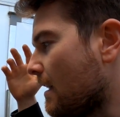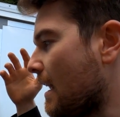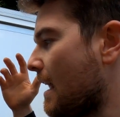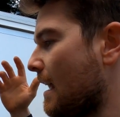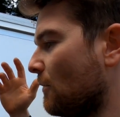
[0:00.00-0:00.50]

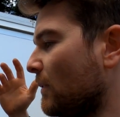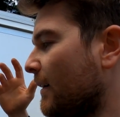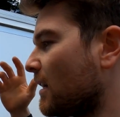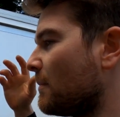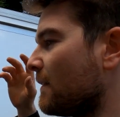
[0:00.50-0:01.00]
And we're
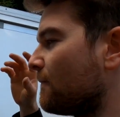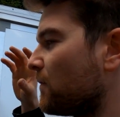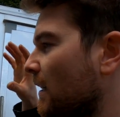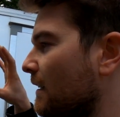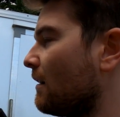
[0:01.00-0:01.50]
going to be
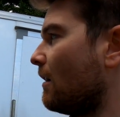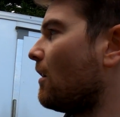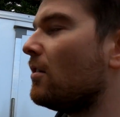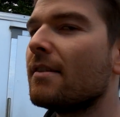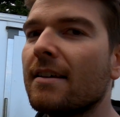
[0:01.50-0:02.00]
freaking
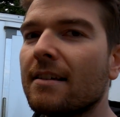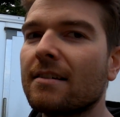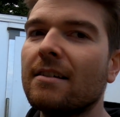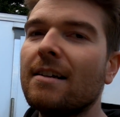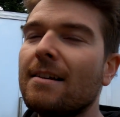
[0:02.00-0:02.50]
hauling
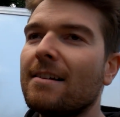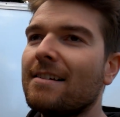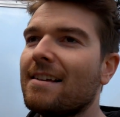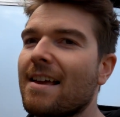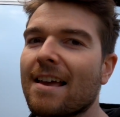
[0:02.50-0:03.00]
this
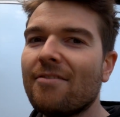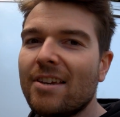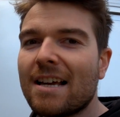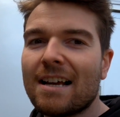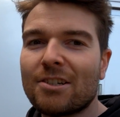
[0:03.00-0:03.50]

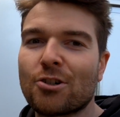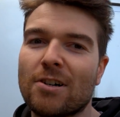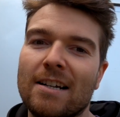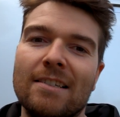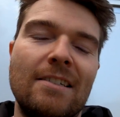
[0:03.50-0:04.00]
heavy ass
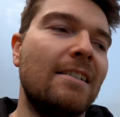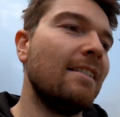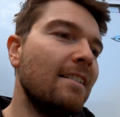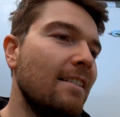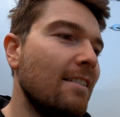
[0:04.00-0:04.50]
trailer
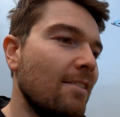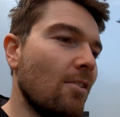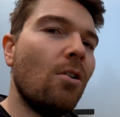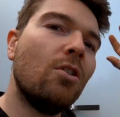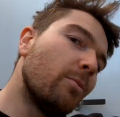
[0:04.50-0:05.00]

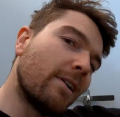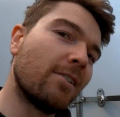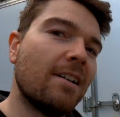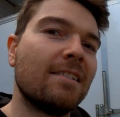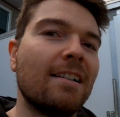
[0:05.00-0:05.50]
all the way
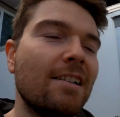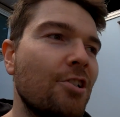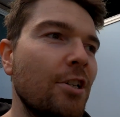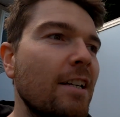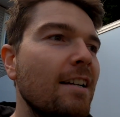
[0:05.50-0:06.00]
across the
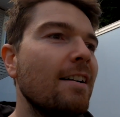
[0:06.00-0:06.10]
country,